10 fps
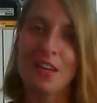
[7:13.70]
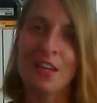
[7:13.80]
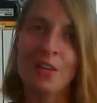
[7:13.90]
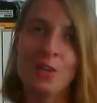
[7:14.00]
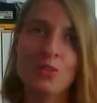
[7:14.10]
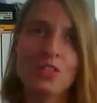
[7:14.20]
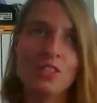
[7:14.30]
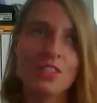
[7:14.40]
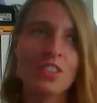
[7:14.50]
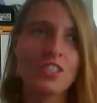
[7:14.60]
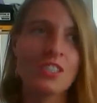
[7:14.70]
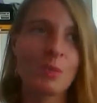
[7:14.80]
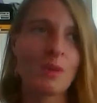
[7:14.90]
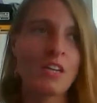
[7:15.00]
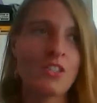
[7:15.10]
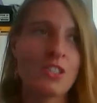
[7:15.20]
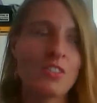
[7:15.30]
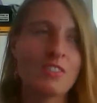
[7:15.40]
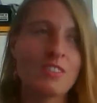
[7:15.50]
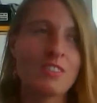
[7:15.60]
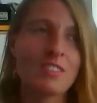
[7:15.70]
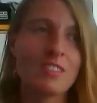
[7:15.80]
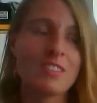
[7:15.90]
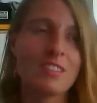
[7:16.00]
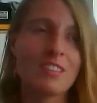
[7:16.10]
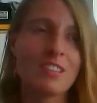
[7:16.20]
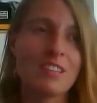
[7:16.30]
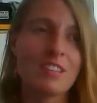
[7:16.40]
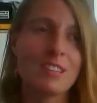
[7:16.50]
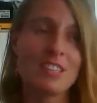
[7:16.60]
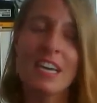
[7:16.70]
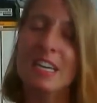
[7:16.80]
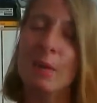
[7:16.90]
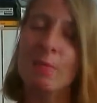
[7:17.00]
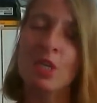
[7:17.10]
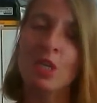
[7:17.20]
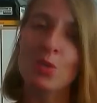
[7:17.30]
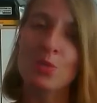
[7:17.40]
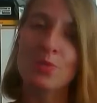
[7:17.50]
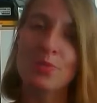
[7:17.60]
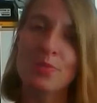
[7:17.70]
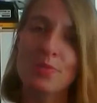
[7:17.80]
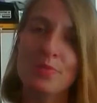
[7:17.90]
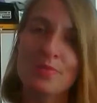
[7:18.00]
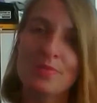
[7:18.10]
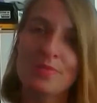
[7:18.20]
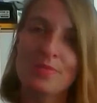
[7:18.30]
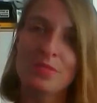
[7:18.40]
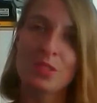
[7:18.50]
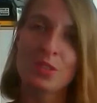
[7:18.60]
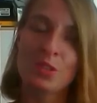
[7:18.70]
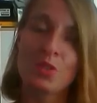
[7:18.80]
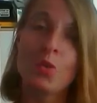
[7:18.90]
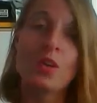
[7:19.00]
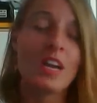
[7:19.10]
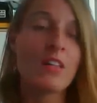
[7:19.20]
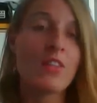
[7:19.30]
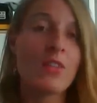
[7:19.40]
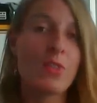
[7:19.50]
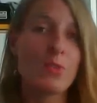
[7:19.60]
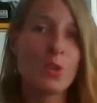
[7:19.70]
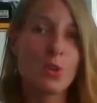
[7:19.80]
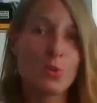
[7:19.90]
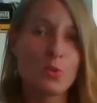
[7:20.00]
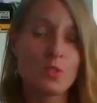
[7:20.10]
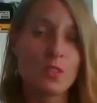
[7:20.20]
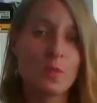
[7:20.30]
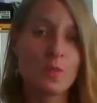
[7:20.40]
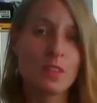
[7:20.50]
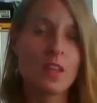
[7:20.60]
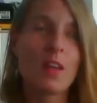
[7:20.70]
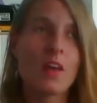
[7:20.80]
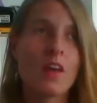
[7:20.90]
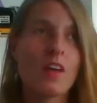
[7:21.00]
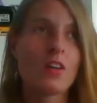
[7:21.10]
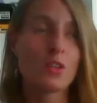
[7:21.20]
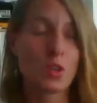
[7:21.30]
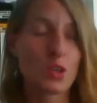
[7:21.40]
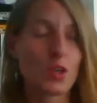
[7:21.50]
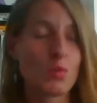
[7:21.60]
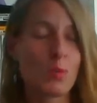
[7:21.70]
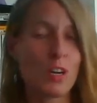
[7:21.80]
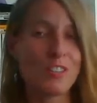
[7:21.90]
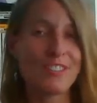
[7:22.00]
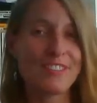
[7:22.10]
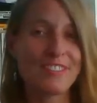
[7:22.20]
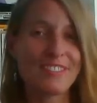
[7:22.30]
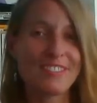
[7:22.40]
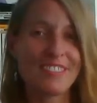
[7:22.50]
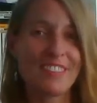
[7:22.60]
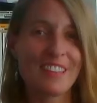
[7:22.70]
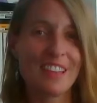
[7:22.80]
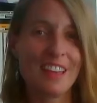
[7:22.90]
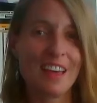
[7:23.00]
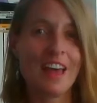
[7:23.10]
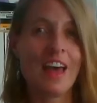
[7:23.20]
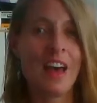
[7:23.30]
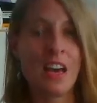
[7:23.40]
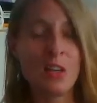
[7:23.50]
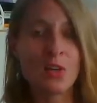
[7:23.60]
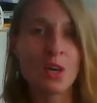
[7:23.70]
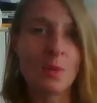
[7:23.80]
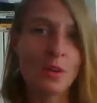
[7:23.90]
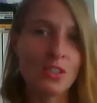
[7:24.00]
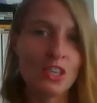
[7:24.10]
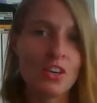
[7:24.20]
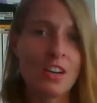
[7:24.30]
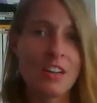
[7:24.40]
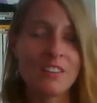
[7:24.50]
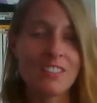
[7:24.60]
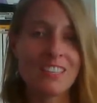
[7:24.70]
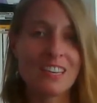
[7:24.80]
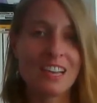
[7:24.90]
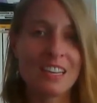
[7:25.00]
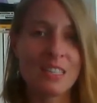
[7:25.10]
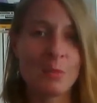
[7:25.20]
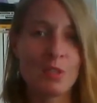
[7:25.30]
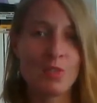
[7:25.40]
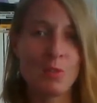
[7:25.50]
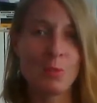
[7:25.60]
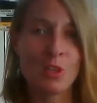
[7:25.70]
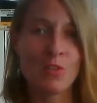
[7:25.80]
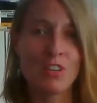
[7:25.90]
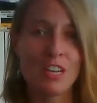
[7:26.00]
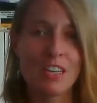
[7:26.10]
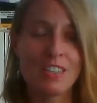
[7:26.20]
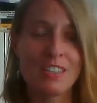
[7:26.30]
You know, just just imagine that that can be you. So get through the cocoon part and you'll come out the other end like that beautiful butterfly.